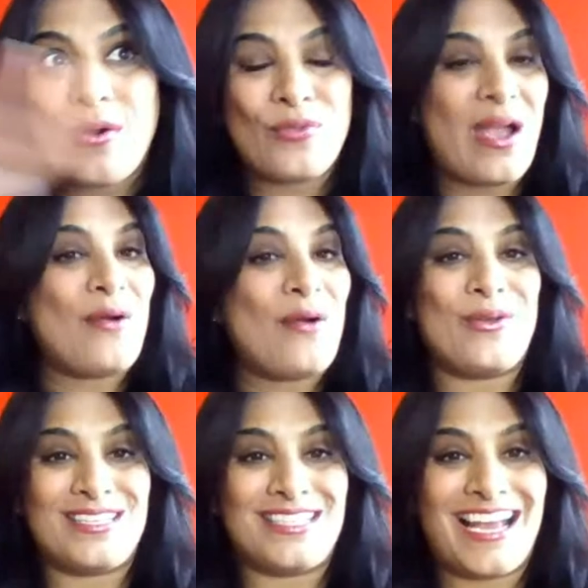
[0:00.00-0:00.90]
throughout your
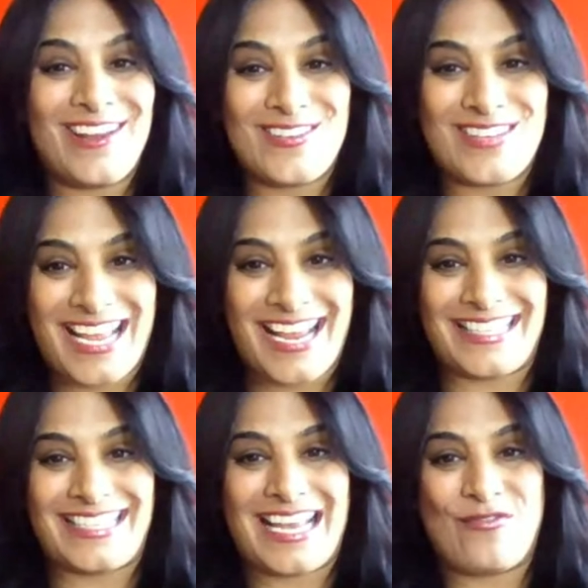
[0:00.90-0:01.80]
entire day
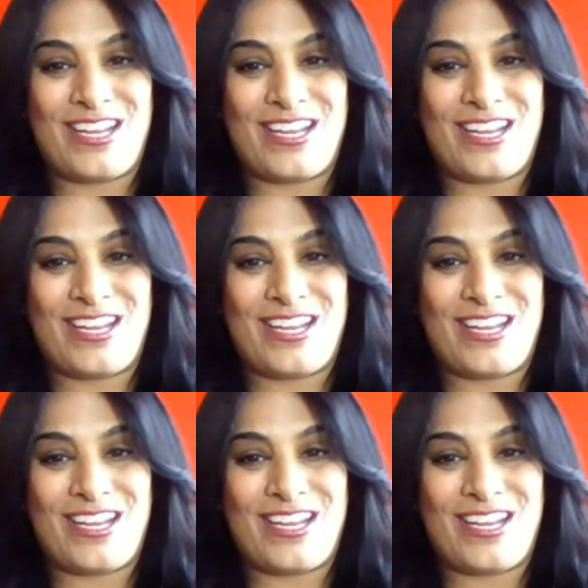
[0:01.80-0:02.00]
into every